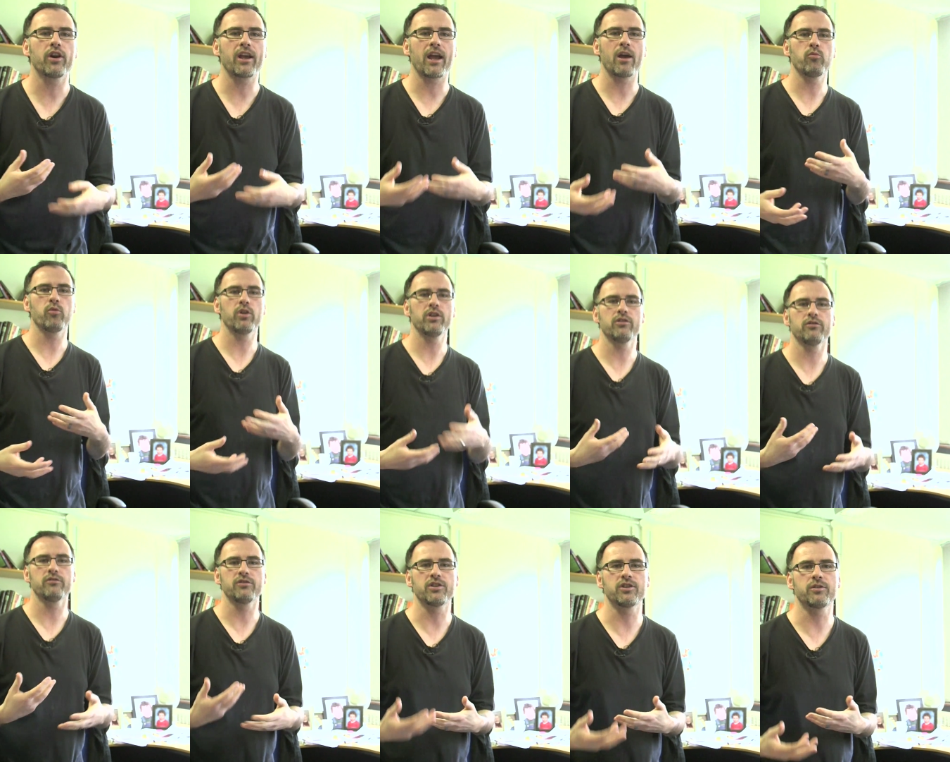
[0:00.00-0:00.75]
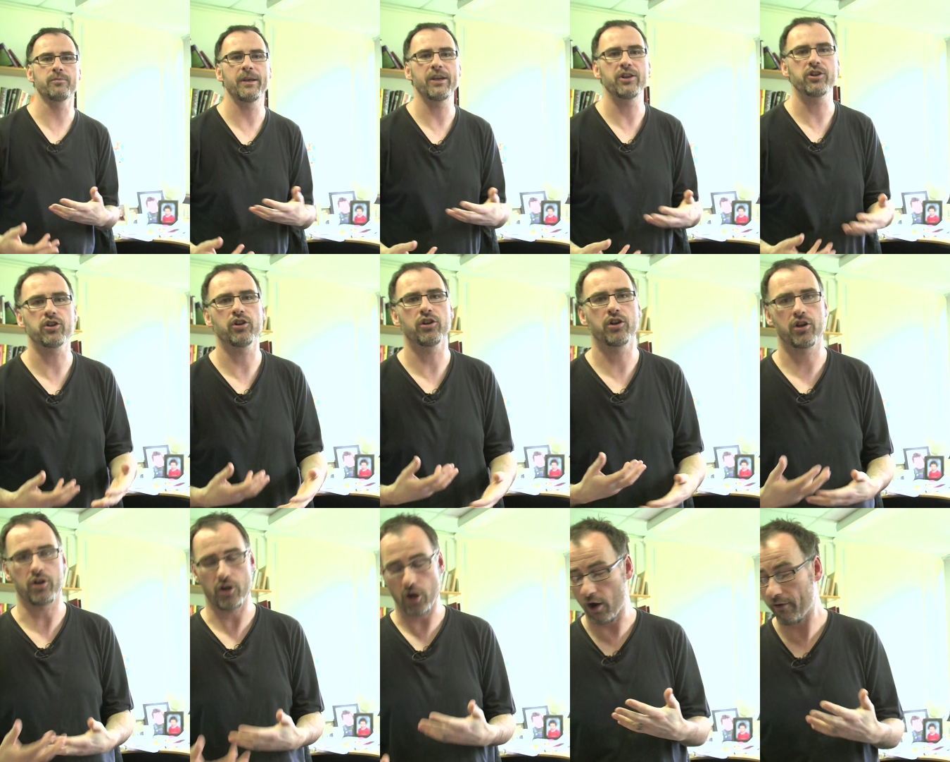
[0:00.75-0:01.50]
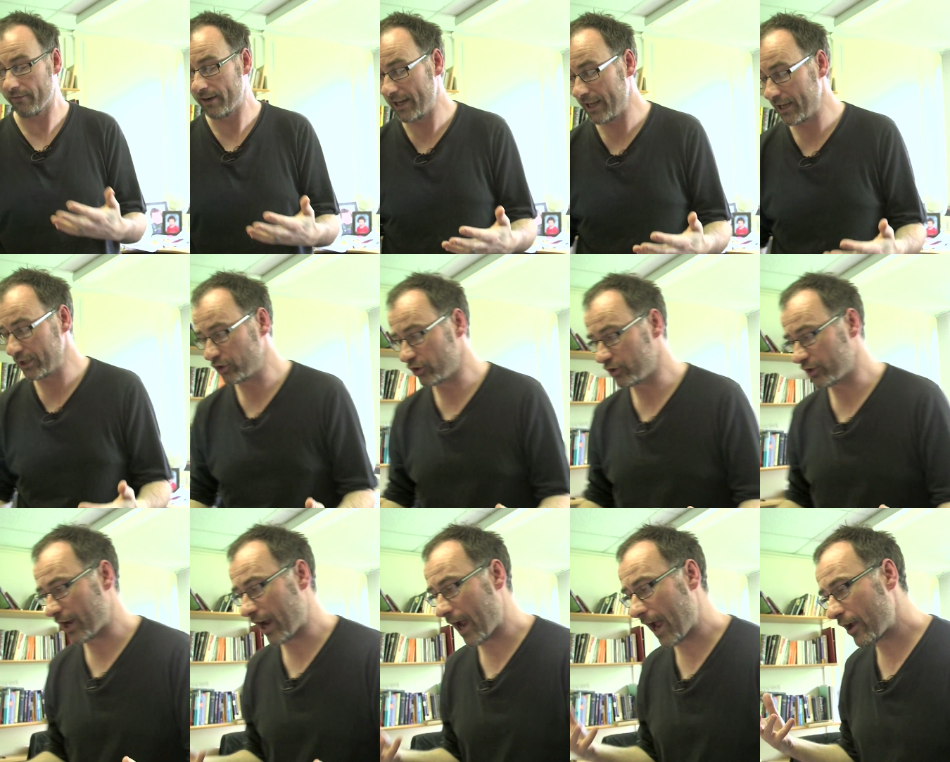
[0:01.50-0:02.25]
out whether there's spatial correlations
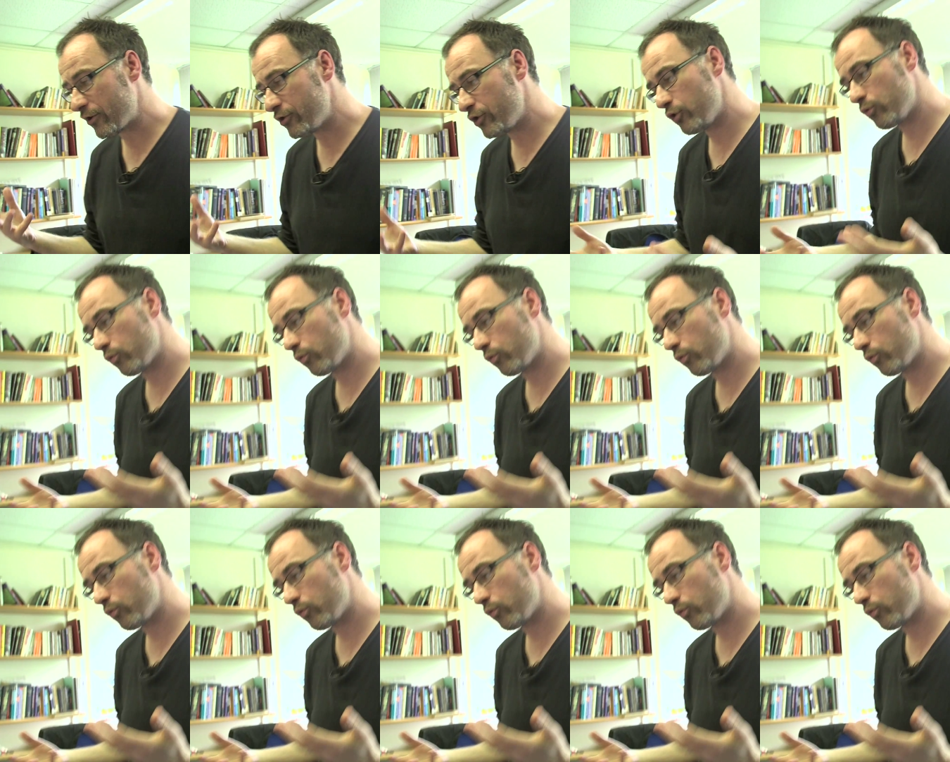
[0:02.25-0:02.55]
there? How do